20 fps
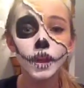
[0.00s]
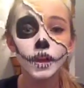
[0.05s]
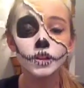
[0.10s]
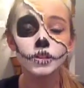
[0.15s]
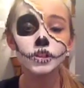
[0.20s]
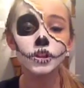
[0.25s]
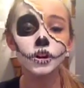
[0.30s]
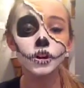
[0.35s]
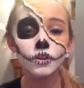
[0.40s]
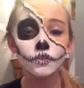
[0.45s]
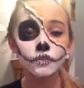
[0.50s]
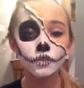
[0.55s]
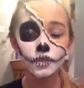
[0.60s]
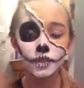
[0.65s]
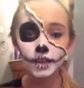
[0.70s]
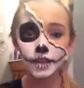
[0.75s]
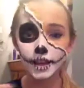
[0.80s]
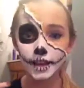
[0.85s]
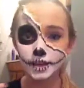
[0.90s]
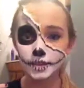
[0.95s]
So for
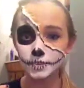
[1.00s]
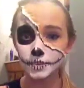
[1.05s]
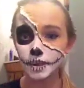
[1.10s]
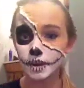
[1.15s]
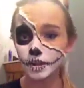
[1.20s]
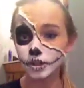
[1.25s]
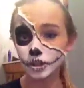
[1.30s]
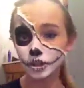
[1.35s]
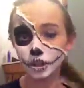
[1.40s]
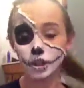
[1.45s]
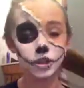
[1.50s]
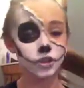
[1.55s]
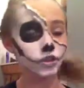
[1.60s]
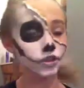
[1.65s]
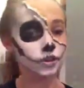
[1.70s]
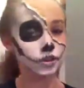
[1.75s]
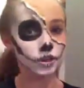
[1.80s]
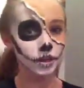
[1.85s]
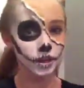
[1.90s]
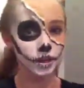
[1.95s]
the last bit, I took the
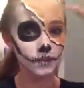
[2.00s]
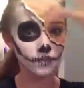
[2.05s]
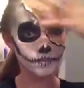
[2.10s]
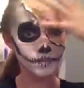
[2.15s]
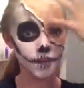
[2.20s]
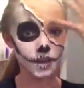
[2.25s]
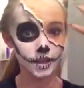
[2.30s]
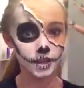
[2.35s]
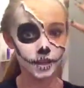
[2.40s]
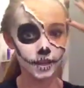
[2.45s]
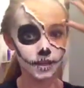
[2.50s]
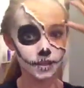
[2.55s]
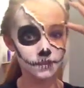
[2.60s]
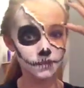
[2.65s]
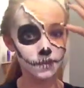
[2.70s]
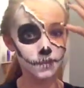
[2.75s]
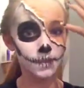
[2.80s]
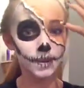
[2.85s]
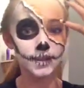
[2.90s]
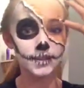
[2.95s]
authority of taking it
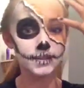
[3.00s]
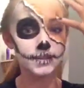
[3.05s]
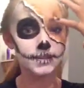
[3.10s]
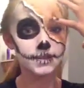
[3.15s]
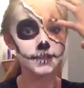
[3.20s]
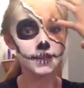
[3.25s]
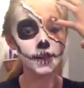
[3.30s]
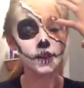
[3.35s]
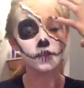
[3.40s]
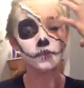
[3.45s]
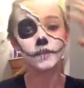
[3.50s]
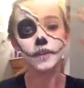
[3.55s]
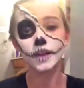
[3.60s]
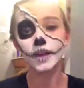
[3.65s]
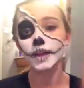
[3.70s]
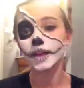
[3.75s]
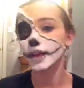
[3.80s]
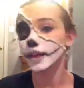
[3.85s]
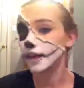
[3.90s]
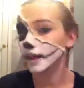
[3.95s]
for myself.
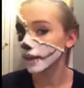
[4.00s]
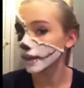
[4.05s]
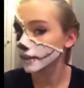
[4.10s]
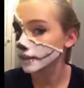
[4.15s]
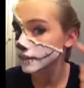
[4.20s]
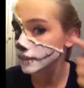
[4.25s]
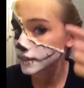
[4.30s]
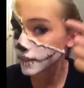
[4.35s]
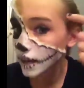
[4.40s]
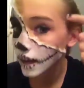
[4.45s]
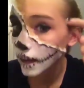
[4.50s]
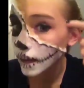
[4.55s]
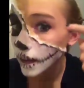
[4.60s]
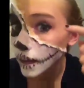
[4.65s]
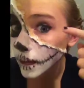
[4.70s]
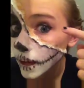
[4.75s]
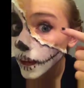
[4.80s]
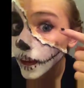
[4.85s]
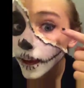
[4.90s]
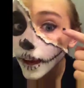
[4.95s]
It's
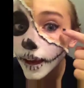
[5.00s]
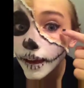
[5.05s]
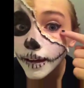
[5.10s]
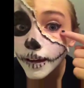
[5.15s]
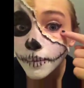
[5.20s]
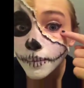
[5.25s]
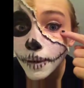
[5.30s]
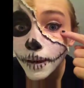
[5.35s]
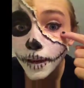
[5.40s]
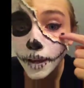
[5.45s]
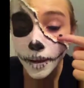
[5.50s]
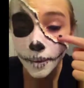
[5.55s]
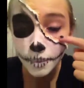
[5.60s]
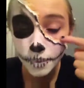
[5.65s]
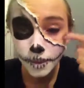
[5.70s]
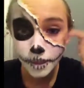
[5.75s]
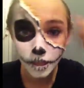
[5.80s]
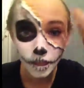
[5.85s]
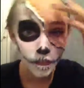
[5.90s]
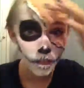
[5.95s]
I added makeup
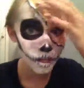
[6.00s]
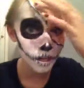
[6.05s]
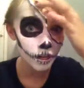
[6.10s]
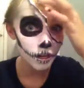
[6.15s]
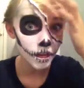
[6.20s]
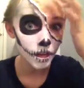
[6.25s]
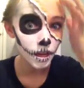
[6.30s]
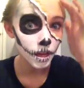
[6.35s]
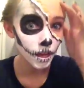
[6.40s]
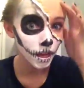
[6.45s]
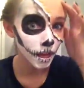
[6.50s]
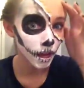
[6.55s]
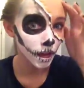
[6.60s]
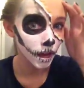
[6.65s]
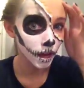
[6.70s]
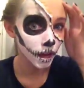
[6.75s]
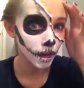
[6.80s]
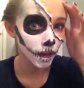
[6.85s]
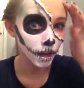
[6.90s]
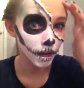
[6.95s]
here,
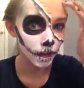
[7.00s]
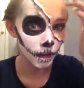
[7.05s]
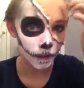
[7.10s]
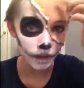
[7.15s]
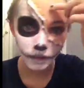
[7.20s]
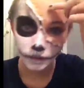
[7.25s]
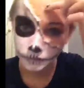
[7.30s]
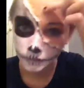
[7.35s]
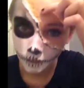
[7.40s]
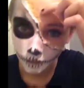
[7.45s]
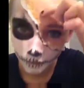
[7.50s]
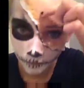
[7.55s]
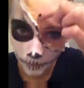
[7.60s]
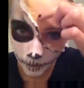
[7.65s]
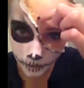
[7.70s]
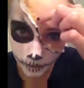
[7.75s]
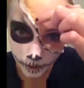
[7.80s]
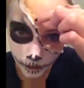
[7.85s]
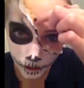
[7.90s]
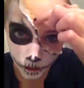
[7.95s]
took
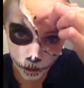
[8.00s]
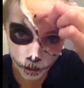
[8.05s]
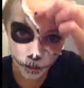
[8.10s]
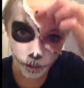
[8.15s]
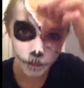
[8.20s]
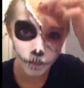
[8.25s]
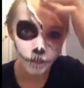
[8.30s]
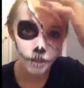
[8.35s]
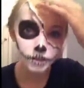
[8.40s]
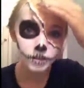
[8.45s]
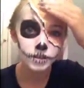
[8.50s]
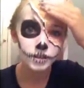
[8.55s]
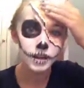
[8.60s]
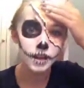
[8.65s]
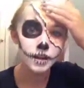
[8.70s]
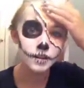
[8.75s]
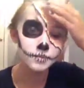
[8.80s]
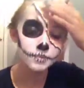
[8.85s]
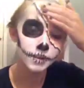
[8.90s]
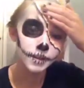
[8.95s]
foundation here to
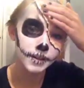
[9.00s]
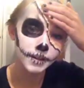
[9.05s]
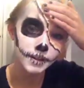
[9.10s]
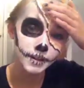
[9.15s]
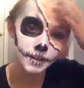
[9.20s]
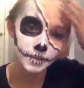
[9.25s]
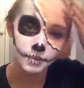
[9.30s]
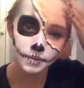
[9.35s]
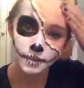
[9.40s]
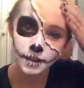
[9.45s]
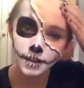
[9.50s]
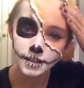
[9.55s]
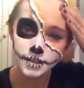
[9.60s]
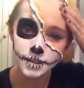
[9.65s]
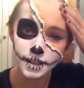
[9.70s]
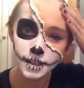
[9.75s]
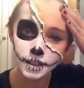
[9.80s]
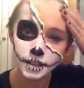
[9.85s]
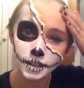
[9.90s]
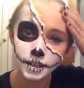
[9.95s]
kind of blend in with my
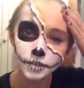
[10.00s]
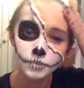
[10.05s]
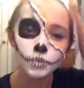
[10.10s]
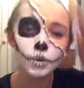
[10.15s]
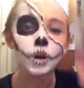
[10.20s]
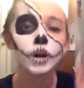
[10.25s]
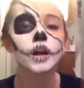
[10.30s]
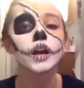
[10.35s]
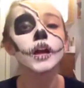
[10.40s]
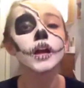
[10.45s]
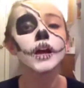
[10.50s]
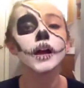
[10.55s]
skin a little more,